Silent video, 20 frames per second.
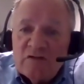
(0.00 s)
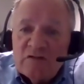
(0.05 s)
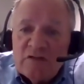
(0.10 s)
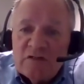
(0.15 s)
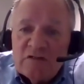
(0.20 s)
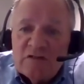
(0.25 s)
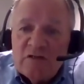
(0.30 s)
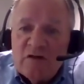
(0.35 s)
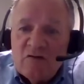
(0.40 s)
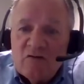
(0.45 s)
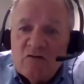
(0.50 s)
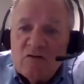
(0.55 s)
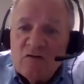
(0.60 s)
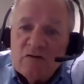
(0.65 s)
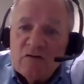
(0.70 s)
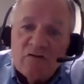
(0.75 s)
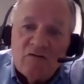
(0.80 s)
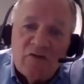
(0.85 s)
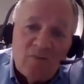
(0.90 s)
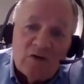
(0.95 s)
as I said
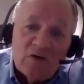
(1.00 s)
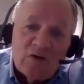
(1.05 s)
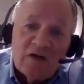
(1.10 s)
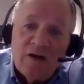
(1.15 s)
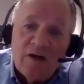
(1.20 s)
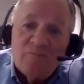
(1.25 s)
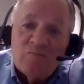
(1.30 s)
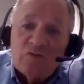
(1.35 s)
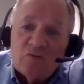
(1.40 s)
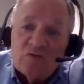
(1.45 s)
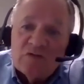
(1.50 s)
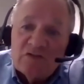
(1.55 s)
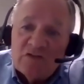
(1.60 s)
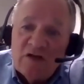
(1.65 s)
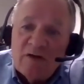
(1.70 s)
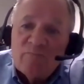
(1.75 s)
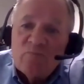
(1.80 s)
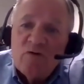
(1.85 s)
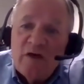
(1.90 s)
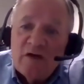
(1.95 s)
earlier, they would come to a
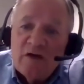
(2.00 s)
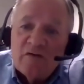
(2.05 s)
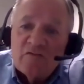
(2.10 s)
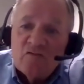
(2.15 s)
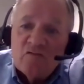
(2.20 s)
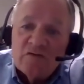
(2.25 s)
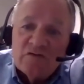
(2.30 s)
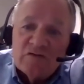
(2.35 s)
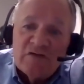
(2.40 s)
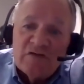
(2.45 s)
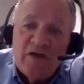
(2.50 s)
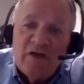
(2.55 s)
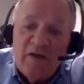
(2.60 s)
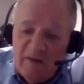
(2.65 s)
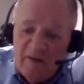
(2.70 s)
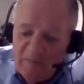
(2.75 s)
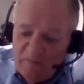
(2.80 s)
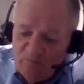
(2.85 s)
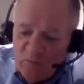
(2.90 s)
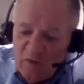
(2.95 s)
separate entrance
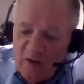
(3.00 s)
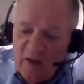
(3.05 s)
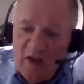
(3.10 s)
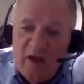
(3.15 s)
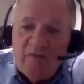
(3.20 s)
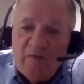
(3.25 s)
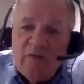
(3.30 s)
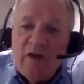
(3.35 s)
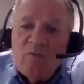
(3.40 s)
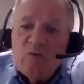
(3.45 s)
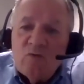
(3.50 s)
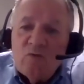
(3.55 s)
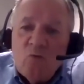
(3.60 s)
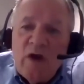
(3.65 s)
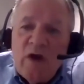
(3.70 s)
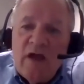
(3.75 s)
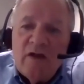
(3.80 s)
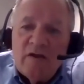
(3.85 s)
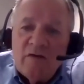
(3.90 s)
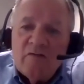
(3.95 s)
and they would
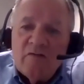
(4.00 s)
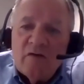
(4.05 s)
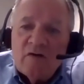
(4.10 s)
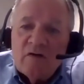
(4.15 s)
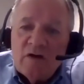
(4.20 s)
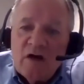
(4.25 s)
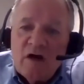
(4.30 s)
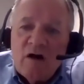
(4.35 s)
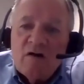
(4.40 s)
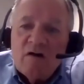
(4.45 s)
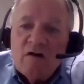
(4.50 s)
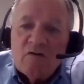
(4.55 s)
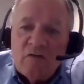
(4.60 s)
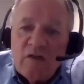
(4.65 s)
wait in their car.